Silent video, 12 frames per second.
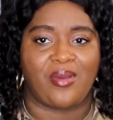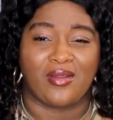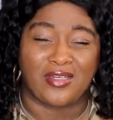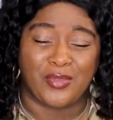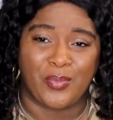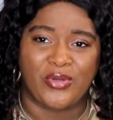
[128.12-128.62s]

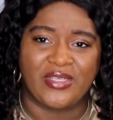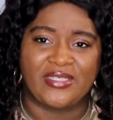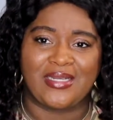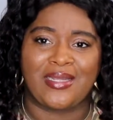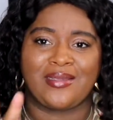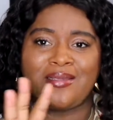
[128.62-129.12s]
price
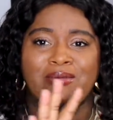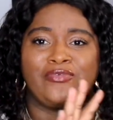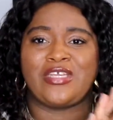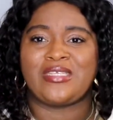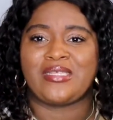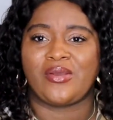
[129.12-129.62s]
point. It
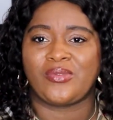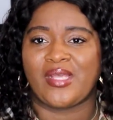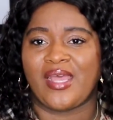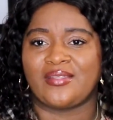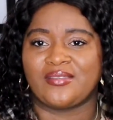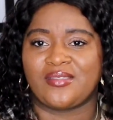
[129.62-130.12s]
retails
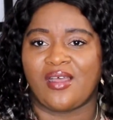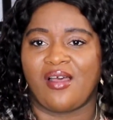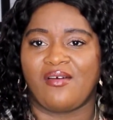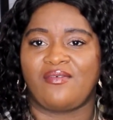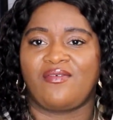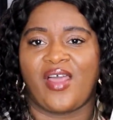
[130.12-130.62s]

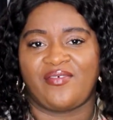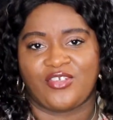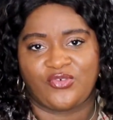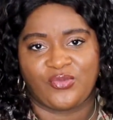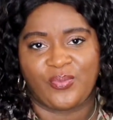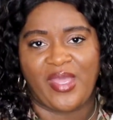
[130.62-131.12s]
under
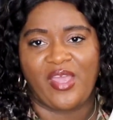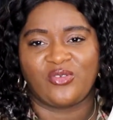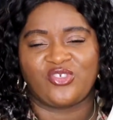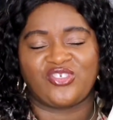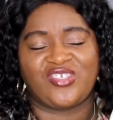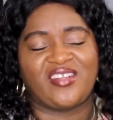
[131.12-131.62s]

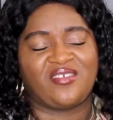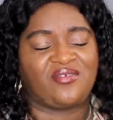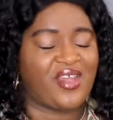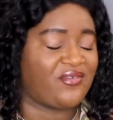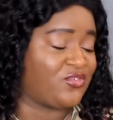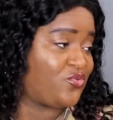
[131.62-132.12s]
£500, just under
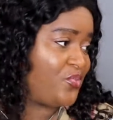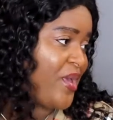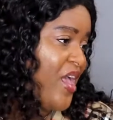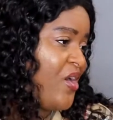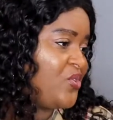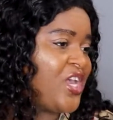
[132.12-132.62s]

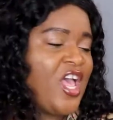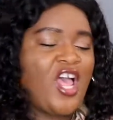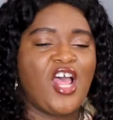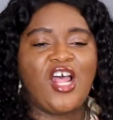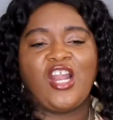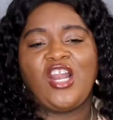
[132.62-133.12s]
£500.
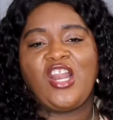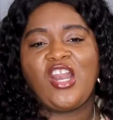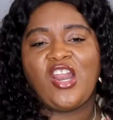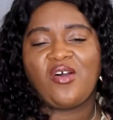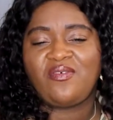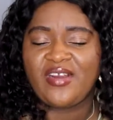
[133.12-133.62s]

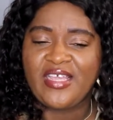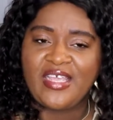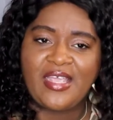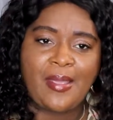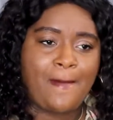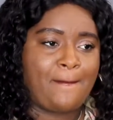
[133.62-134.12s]

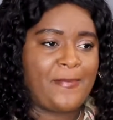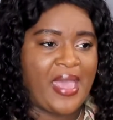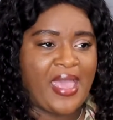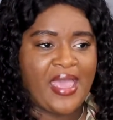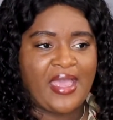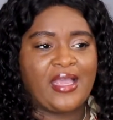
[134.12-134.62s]
Lovely
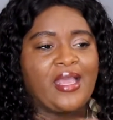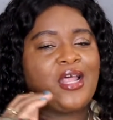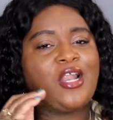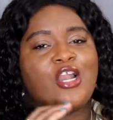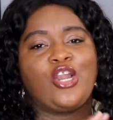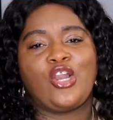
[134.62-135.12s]
bag,
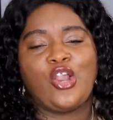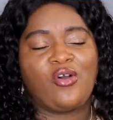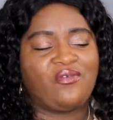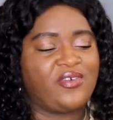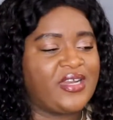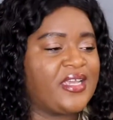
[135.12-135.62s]

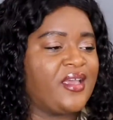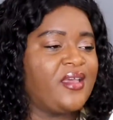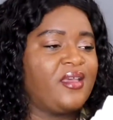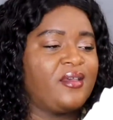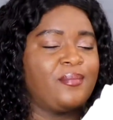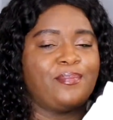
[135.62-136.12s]
lovely
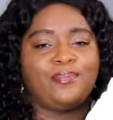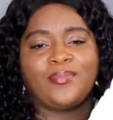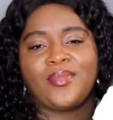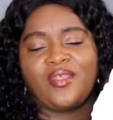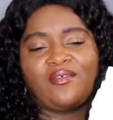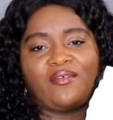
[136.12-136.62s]
um,
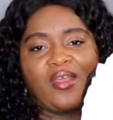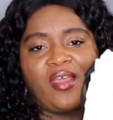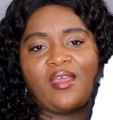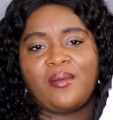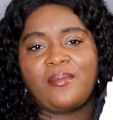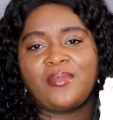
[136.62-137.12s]

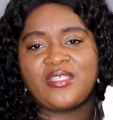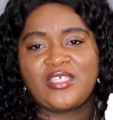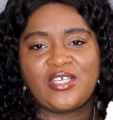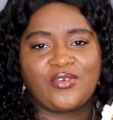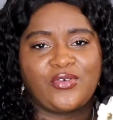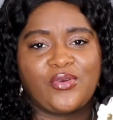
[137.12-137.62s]
uh,
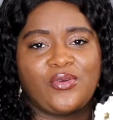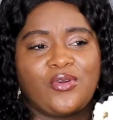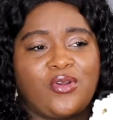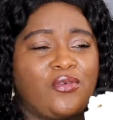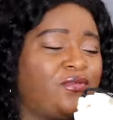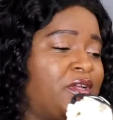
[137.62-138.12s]
material,
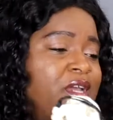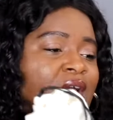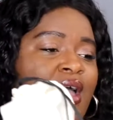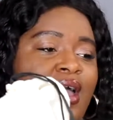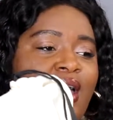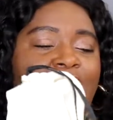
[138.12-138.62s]
lovely
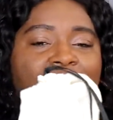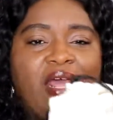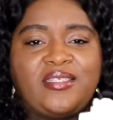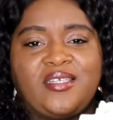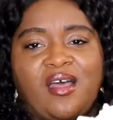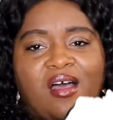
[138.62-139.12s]
uh,
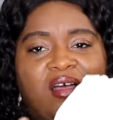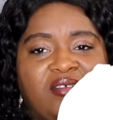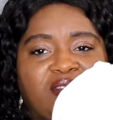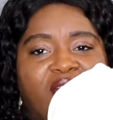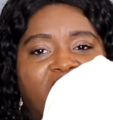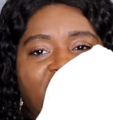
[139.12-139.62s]
leather.
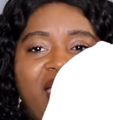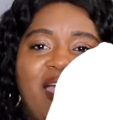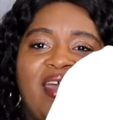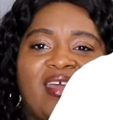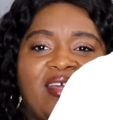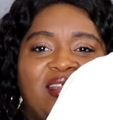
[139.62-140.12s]
So
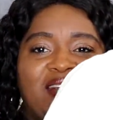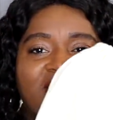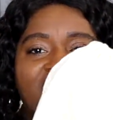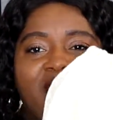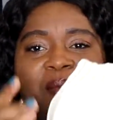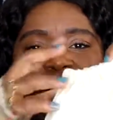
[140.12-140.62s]
yeah, let's get